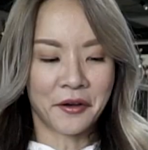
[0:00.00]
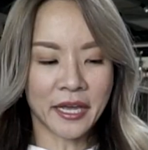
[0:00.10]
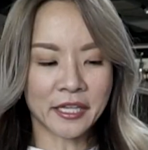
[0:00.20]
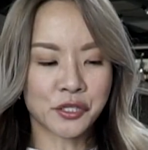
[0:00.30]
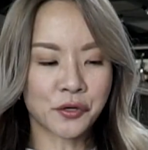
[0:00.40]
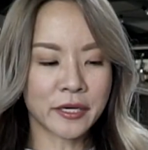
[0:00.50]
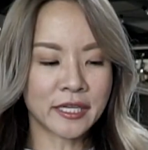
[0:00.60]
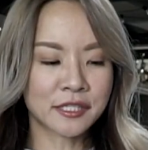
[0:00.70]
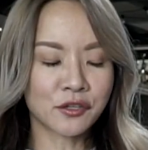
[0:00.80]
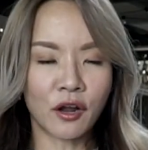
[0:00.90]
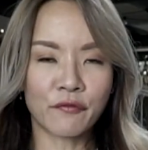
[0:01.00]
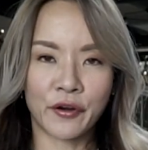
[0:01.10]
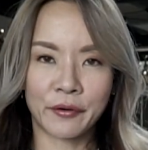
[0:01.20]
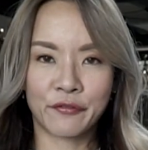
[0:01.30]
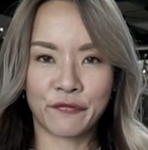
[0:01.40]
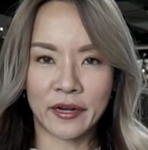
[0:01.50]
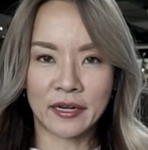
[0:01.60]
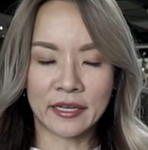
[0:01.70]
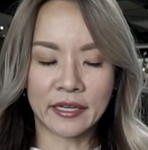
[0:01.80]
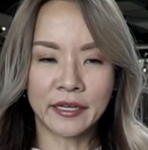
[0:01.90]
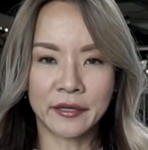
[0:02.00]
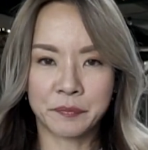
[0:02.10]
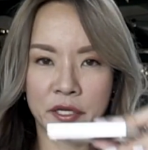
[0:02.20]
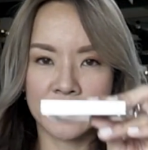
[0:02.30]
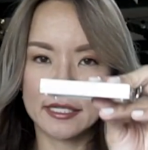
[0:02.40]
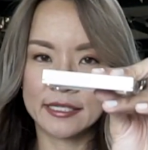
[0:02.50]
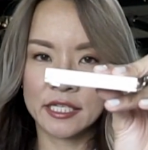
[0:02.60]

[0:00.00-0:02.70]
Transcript: Okay, so it's not very friendly because it's